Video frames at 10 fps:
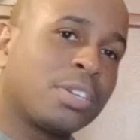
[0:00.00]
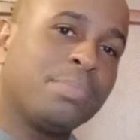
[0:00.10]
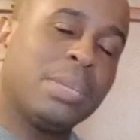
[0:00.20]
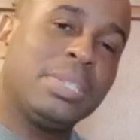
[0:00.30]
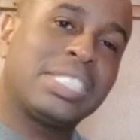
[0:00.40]

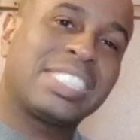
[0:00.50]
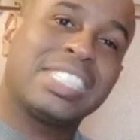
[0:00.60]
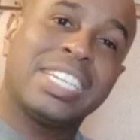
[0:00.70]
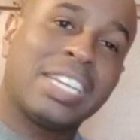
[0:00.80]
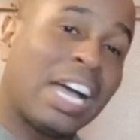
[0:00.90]
Maybe
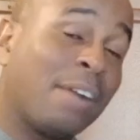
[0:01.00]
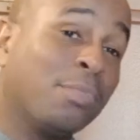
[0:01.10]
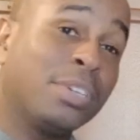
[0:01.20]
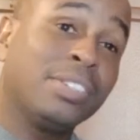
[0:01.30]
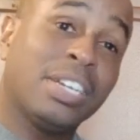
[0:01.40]
I
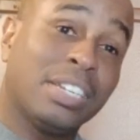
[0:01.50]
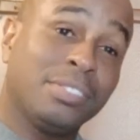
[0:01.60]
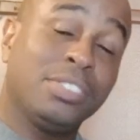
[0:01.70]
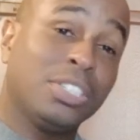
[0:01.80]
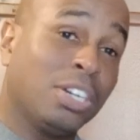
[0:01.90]
would,
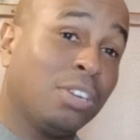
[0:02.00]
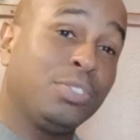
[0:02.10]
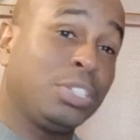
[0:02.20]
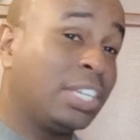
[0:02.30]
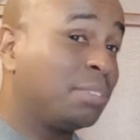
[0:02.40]
if
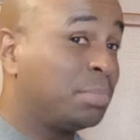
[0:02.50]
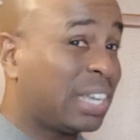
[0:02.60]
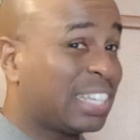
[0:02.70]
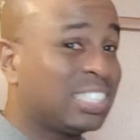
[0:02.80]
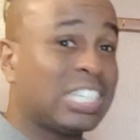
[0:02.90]
you get them
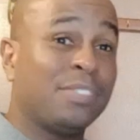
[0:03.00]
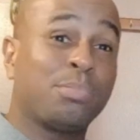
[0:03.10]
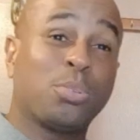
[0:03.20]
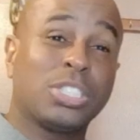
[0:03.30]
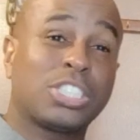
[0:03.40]
like in
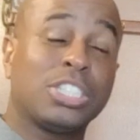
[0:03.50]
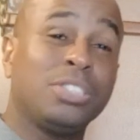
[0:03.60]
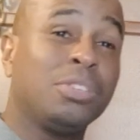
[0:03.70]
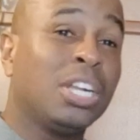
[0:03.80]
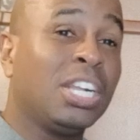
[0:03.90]

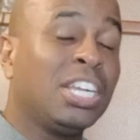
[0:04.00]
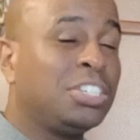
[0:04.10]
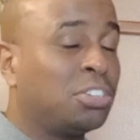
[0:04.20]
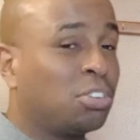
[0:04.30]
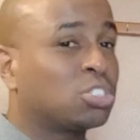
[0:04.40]
7.2,
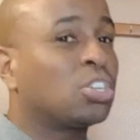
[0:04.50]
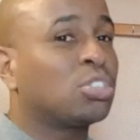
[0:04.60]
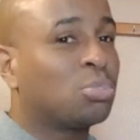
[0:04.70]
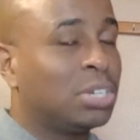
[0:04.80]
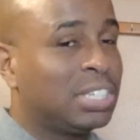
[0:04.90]
you're going to start
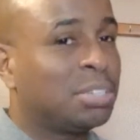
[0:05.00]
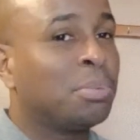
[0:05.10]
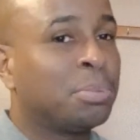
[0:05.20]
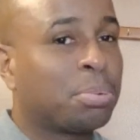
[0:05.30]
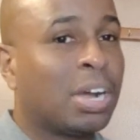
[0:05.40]
to run into
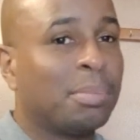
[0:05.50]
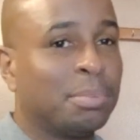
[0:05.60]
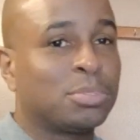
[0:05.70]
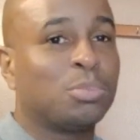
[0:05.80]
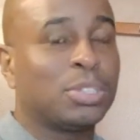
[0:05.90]
the
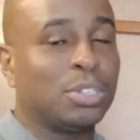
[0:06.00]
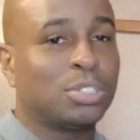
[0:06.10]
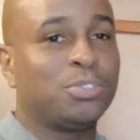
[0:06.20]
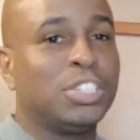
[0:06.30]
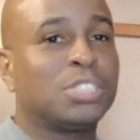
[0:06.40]
problems with
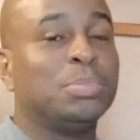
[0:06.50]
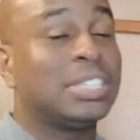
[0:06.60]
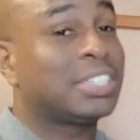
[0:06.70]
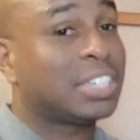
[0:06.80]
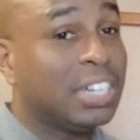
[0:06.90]
those fish
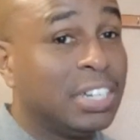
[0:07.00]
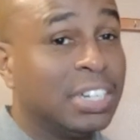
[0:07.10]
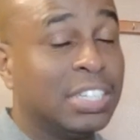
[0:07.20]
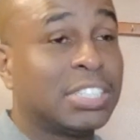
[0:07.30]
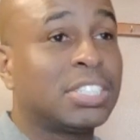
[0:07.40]

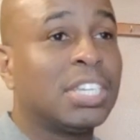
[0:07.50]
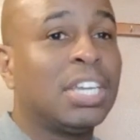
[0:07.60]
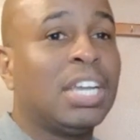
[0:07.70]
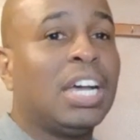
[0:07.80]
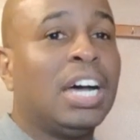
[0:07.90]
because
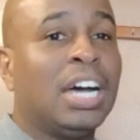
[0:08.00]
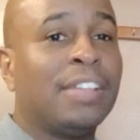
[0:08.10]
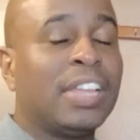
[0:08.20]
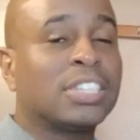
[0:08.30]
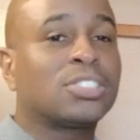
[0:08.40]

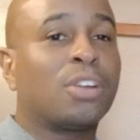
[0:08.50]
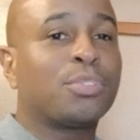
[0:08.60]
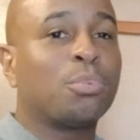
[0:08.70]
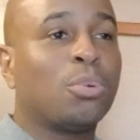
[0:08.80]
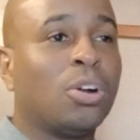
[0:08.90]
that
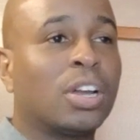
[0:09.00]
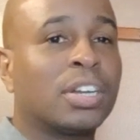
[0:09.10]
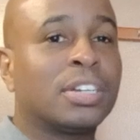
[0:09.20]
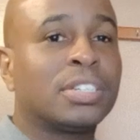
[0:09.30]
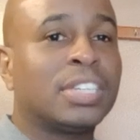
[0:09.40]
softer
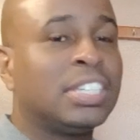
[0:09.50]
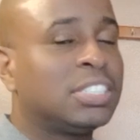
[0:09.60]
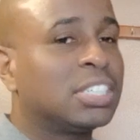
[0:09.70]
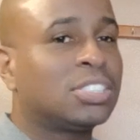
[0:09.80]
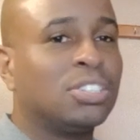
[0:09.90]
water, they
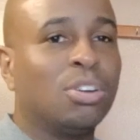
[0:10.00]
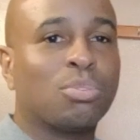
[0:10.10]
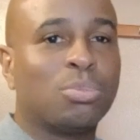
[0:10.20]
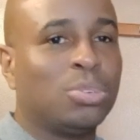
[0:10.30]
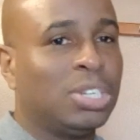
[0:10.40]
just
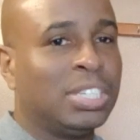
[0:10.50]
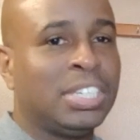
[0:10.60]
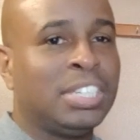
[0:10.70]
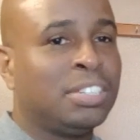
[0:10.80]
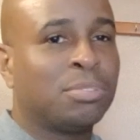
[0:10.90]
don't
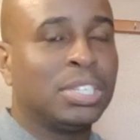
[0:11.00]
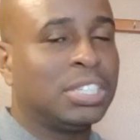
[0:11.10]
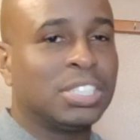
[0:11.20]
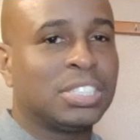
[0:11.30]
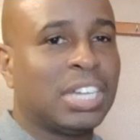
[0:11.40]
really
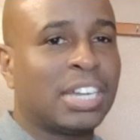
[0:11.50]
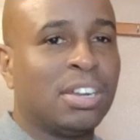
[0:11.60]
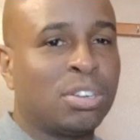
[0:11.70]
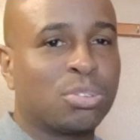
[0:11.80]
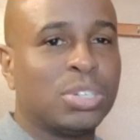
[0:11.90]
does not
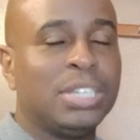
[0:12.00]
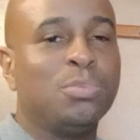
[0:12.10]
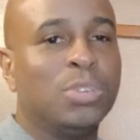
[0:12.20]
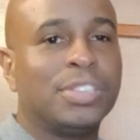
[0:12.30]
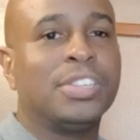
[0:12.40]
agree
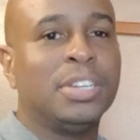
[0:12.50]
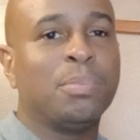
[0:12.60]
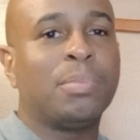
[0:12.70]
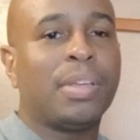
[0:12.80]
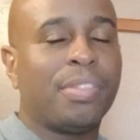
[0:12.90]
with
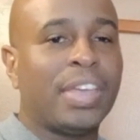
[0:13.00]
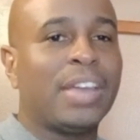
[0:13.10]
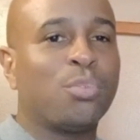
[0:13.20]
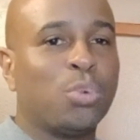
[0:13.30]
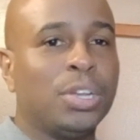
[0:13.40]
them
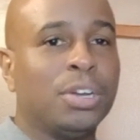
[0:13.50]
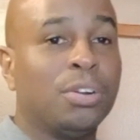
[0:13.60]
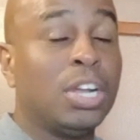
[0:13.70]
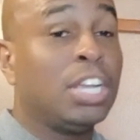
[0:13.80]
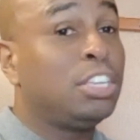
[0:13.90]
that
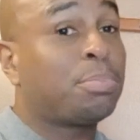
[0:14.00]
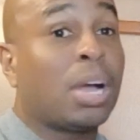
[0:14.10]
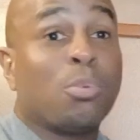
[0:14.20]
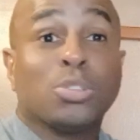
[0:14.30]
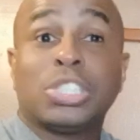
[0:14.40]
well. You
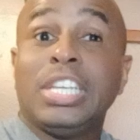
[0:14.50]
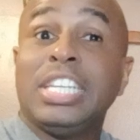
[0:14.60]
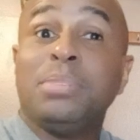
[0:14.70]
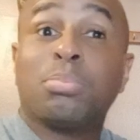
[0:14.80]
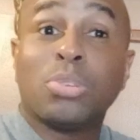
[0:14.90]
probably won't see
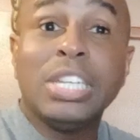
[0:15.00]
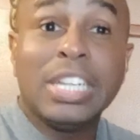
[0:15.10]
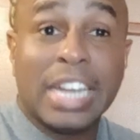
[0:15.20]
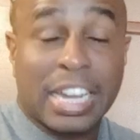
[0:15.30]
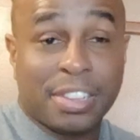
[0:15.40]
any
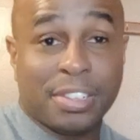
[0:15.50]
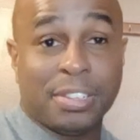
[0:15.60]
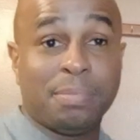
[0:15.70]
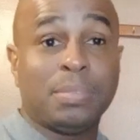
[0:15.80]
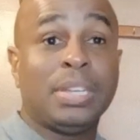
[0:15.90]
breeding out of
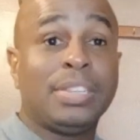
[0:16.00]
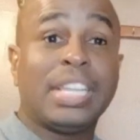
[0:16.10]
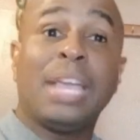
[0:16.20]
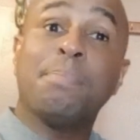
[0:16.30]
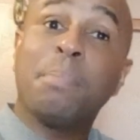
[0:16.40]
them.
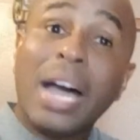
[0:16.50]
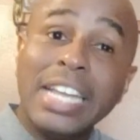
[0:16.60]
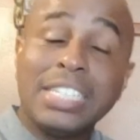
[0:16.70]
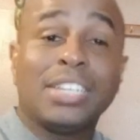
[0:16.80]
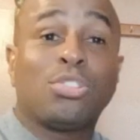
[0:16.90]
They
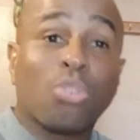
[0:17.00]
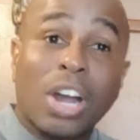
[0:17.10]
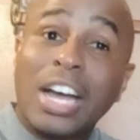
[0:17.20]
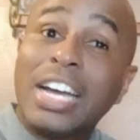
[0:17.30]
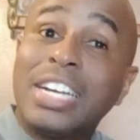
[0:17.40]
might
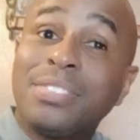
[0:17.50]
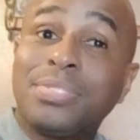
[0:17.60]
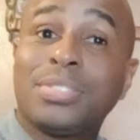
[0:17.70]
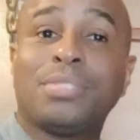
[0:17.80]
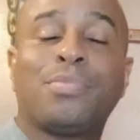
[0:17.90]

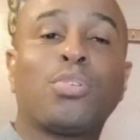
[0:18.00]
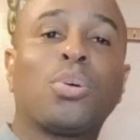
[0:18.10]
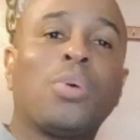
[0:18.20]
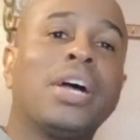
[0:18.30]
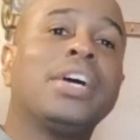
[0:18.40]
thrive for
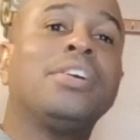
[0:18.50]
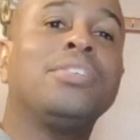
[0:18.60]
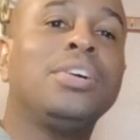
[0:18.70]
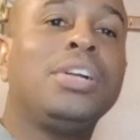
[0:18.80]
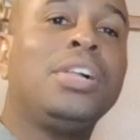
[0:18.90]
a
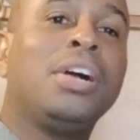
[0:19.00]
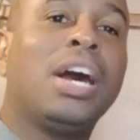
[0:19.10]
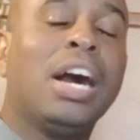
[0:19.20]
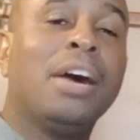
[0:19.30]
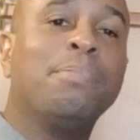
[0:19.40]
while,
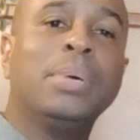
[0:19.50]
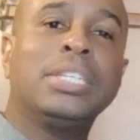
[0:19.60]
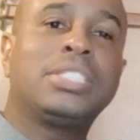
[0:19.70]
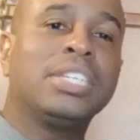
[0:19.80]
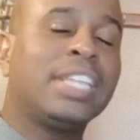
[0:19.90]

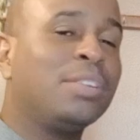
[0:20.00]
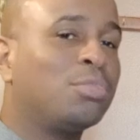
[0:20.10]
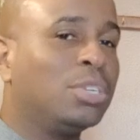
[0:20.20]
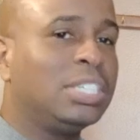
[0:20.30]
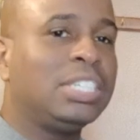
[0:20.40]
but they
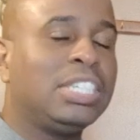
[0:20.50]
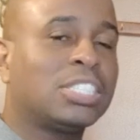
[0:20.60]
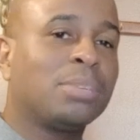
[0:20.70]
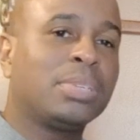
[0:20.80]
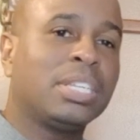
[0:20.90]
really need
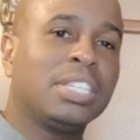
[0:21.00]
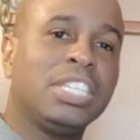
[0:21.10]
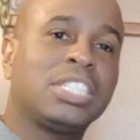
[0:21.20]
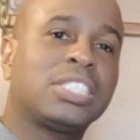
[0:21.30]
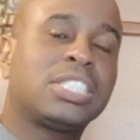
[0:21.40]
something at
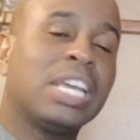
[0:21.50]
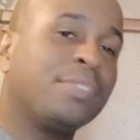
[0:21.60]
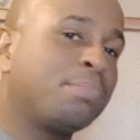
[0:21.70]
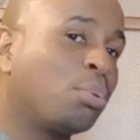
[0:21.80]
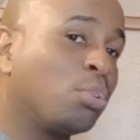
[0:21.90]
least
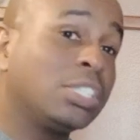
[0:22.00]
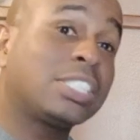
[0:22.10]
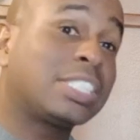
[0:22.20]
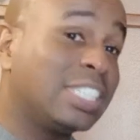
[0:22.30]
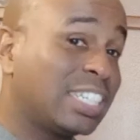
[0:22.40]
7.6,
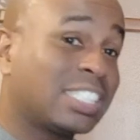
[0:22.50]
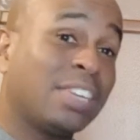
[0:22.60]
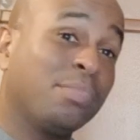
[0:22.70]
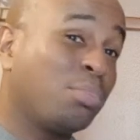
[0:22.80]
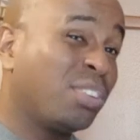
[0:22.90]

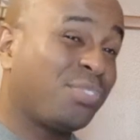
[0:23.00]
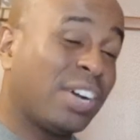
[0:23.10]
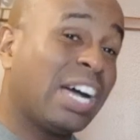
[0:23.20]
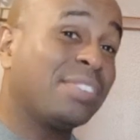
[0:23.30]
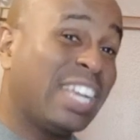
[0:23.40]

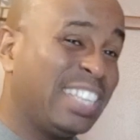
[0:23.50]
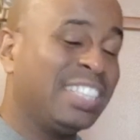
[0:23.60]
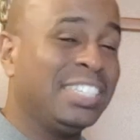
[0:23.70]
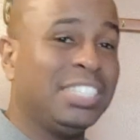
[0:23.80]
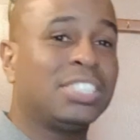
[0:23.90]
7.5 at
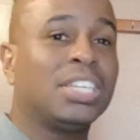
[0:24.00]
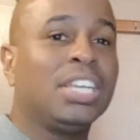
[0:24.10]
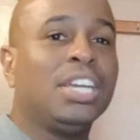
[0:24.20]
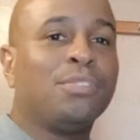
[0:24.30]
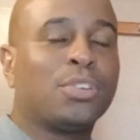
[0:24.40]
least
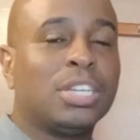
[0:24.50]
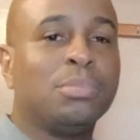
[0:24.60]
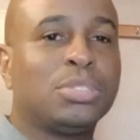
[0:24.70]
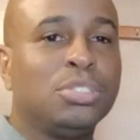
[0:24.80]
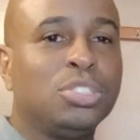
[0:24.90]
for
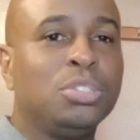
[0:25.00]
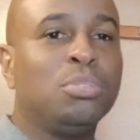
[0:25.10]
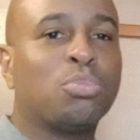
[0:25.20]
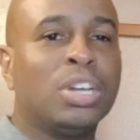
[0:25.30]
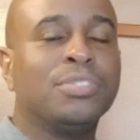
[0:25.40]
them to do
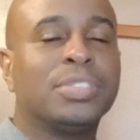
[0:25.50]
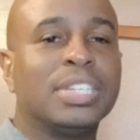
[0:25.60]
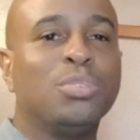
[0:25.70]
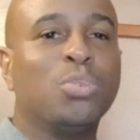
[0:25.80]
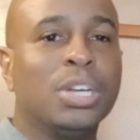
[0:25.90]

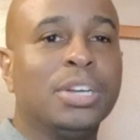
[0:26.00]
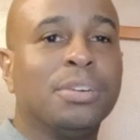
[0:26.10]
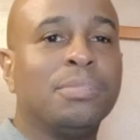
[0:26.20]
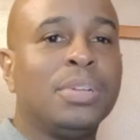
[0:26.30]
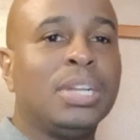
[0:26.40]
relatively well.